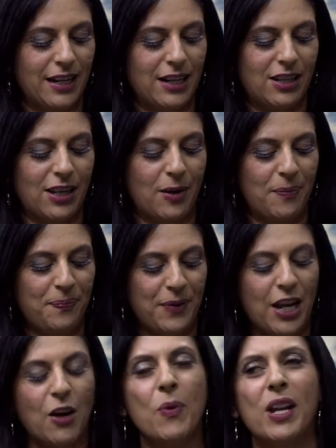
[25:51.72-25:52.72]
So
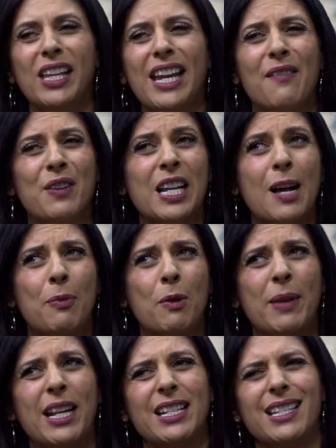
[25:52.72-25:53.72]
we only have a couple
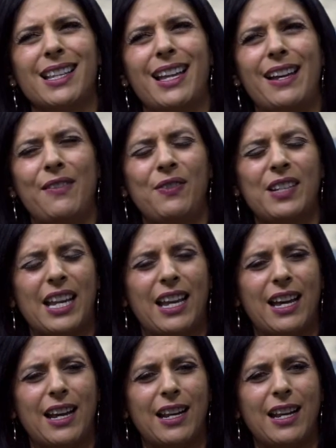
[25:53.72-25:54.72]
minutes left,
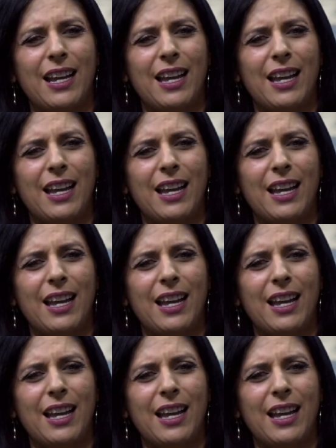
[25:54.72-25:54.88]
and